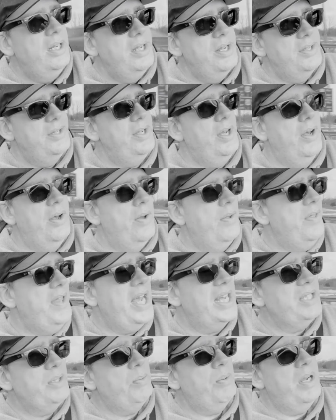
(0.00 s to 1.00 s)
So
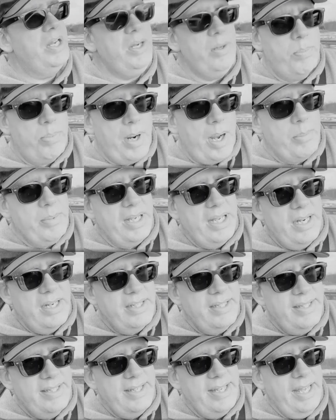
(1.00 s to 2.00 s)
that's what you're probably going to
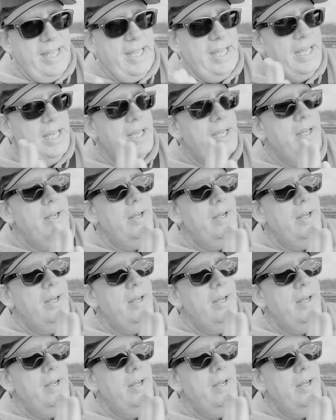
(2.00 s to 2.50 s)
see